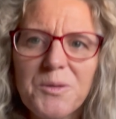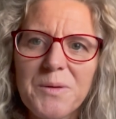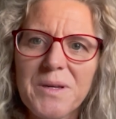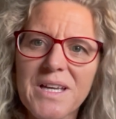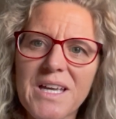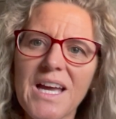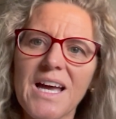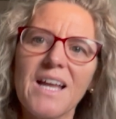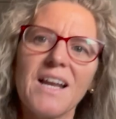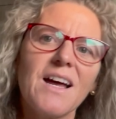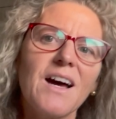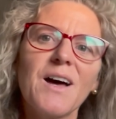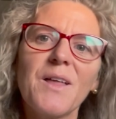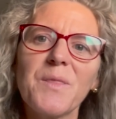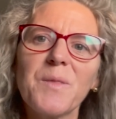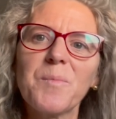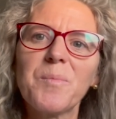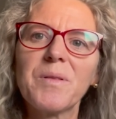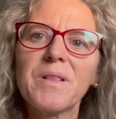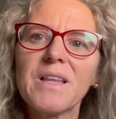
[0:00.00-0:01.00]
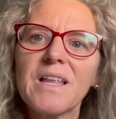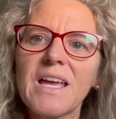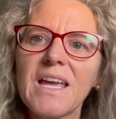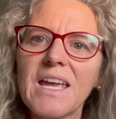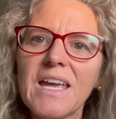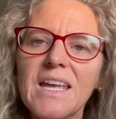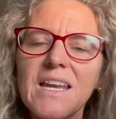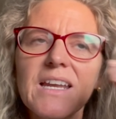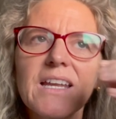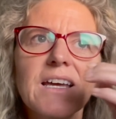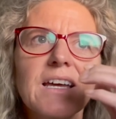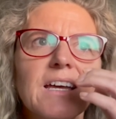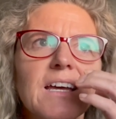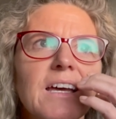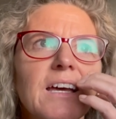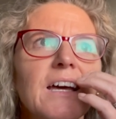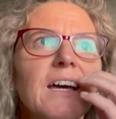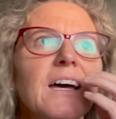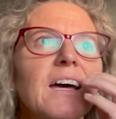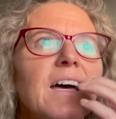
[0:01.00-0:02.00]
we get on the plane
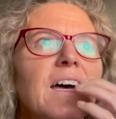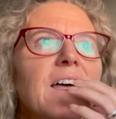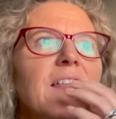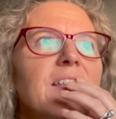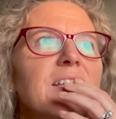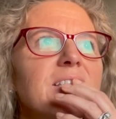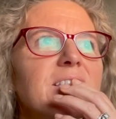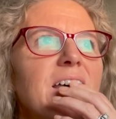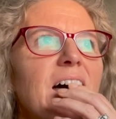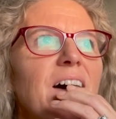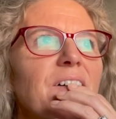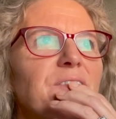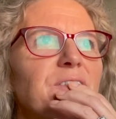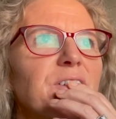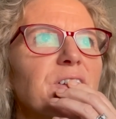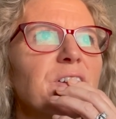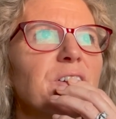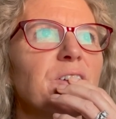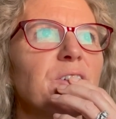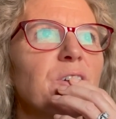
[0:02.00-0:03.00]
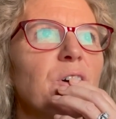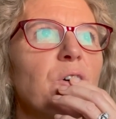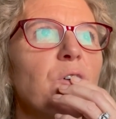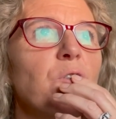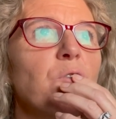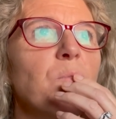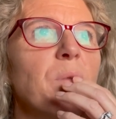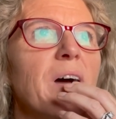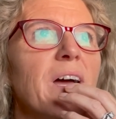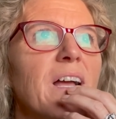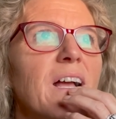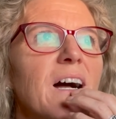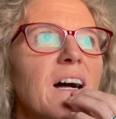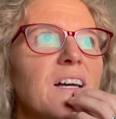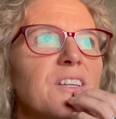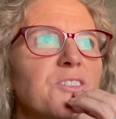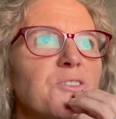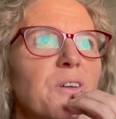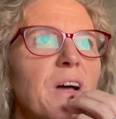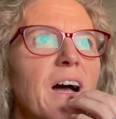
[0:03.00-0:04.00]
this afternoon. Oh my
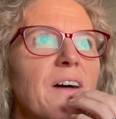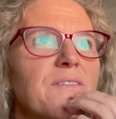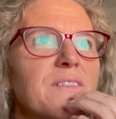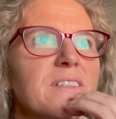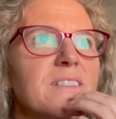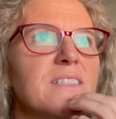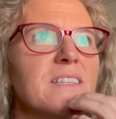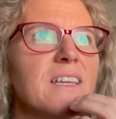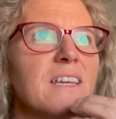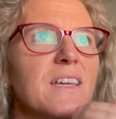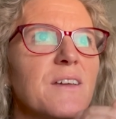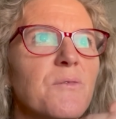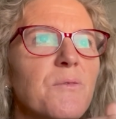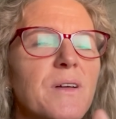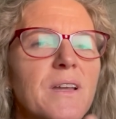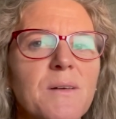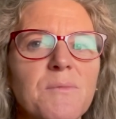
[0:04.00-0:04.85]
gosh, you have to see what